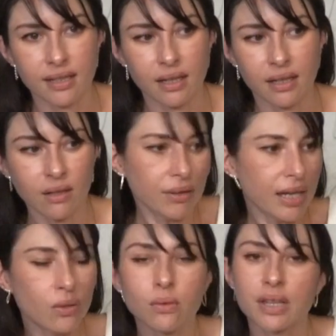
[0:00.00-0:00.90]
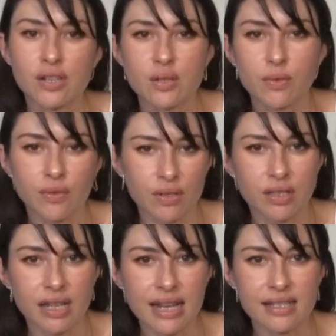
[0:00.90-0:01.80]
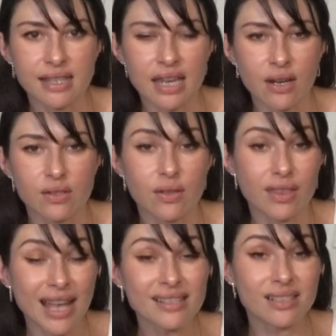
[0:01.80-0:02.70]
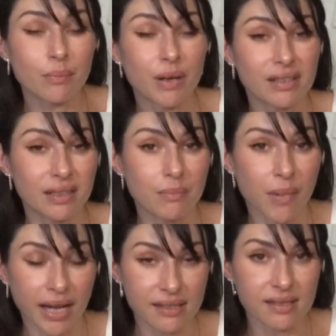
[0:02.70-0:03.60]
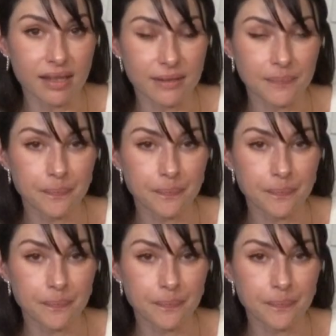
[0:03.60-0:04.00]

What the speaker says: They're like, okay, cool. They just move on to the next thing. So that's an abundant mindset.